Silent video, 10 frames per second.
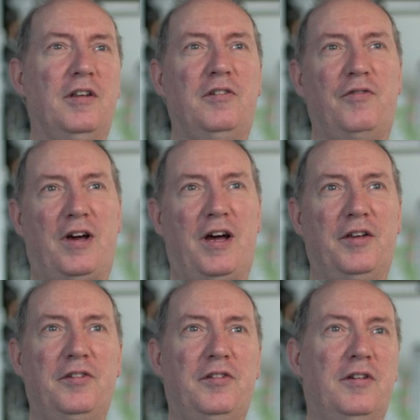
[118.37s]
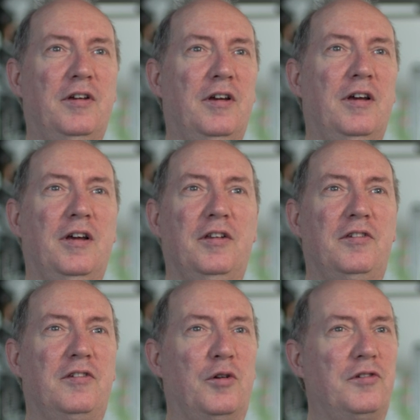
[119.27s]
it's fast,
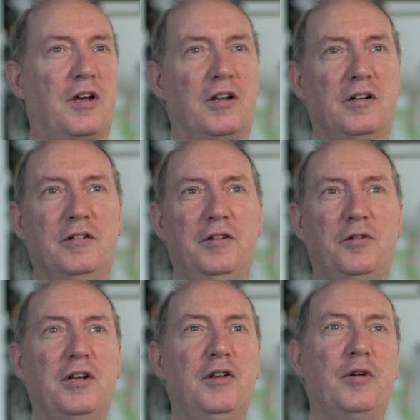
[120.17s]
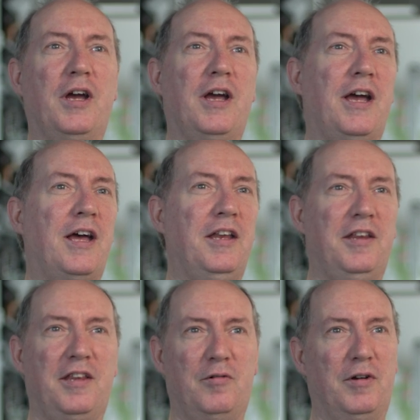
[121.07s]
it's so subtle, you can do anything